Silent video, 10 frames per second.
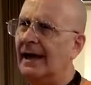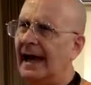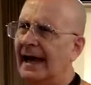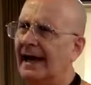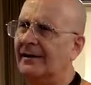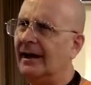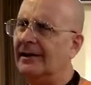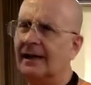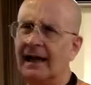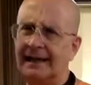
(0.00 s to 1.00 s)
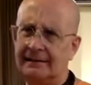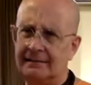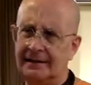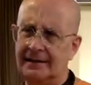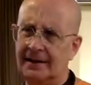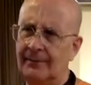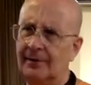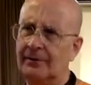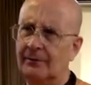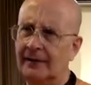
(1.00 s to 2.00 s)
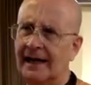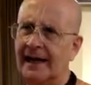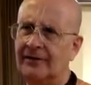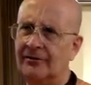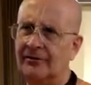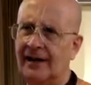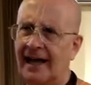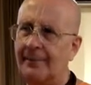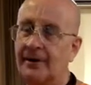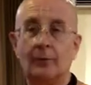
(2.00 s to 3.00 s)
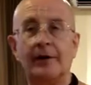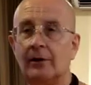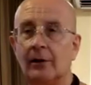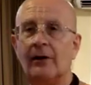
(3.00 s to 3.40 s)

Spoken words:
and unlikely chemical reactions happen, and we call